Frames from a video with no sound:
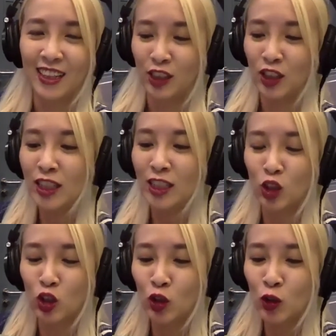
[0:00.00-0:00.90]
she's a
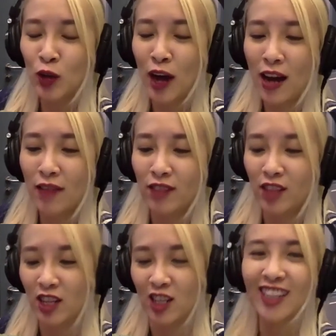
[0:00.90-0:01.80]
true
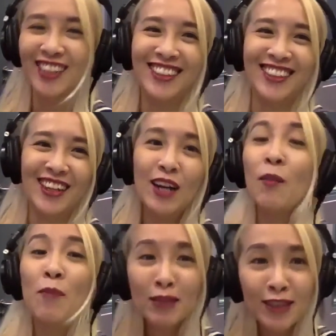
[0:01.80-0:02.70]
hyphenate, a
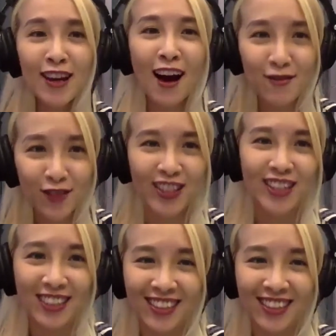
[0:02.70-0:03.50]
multi-hyphenate.